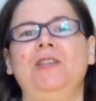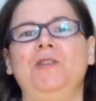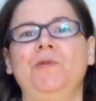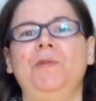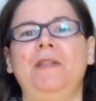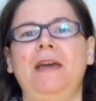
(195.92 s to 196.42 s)

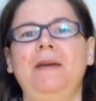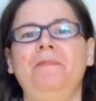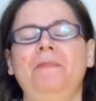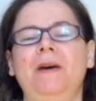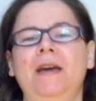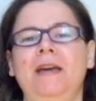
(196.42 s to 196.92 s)
to
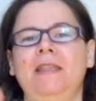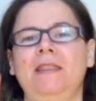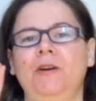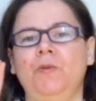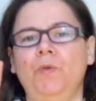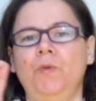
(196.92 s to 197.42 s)
them,
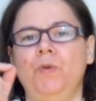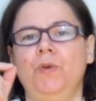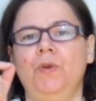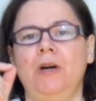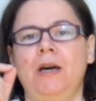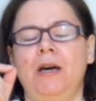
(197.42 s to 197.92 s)
the
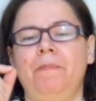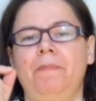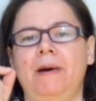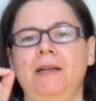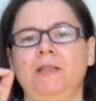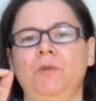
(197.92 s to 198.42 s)
hook
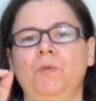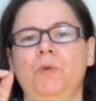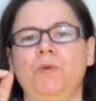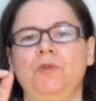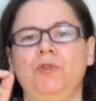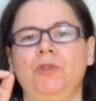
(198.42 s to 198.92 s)
part
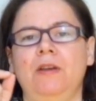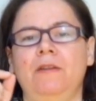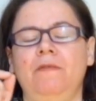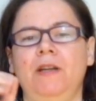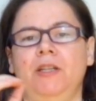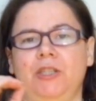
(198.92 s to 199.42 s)
was
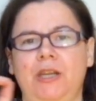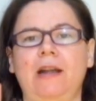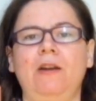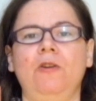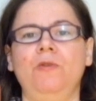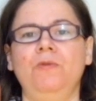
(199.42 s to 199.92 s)
very
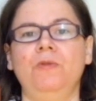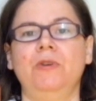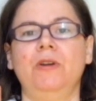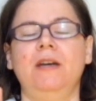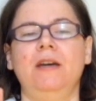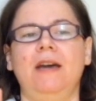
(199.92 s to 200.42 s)
shallow,
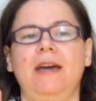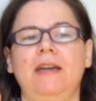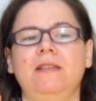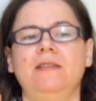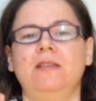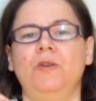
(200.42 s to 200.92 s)

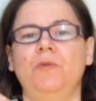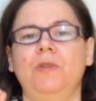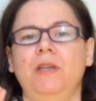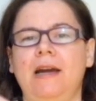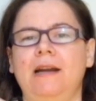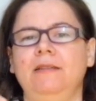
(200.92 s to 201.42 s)
and so the
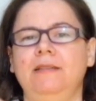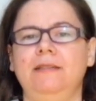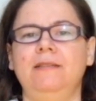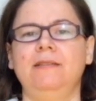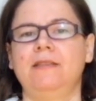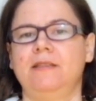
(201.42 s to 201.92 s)
yarn
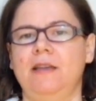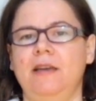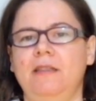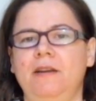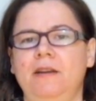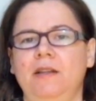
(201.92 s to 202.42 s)
didn't
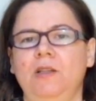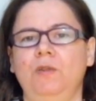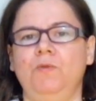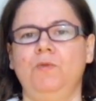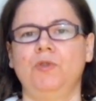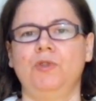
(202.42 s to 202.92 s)
stay there. And
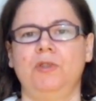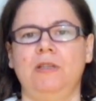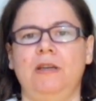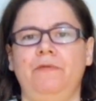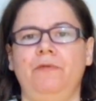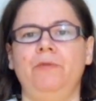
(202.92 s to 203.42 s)
it was,
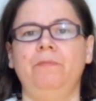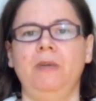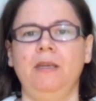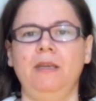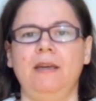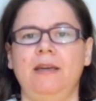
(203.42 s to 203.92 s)
for
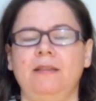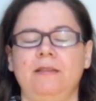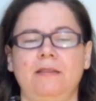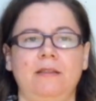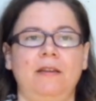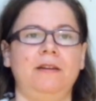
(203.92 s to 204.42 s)
me,
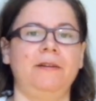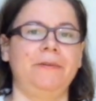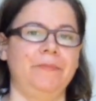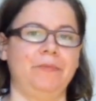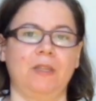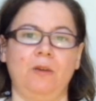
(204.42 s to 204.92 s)
as
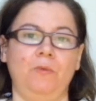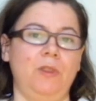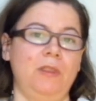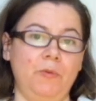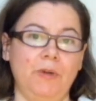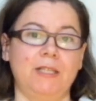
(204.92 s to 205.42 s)

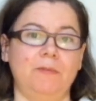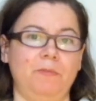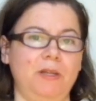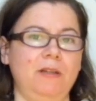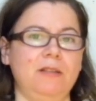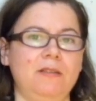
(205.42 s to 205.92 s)
with no
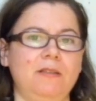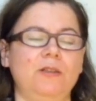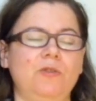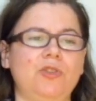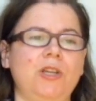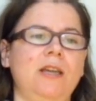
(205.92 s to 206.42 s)
experience in
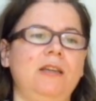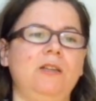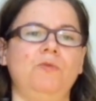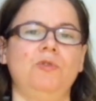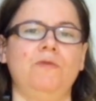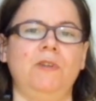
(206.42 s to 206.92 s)
crocheting,
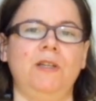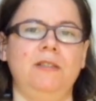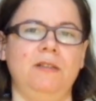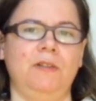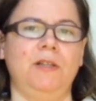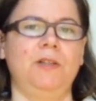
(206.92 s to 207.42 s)
it was very
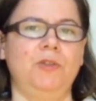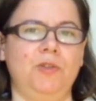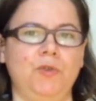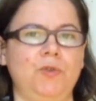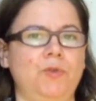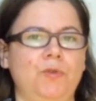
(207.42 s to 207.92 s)
difficult
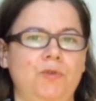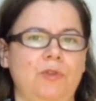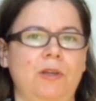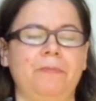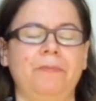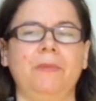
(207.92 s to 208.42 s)
to use
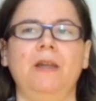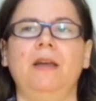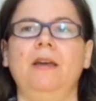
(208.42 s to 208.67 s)
them.